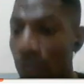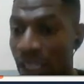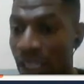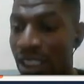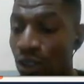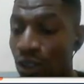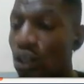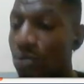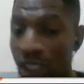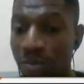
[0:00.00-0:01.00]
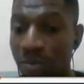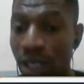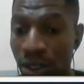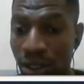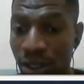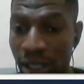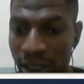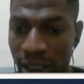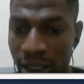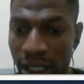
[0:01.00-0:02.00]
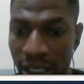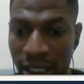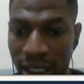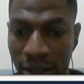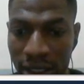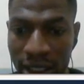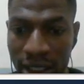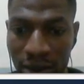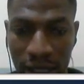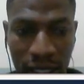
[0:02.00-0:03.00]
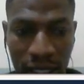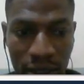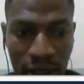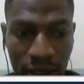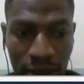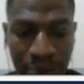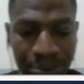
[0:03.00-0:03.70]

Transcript: Now, do you know how much is $1 million? Let's calculate this with our calculator.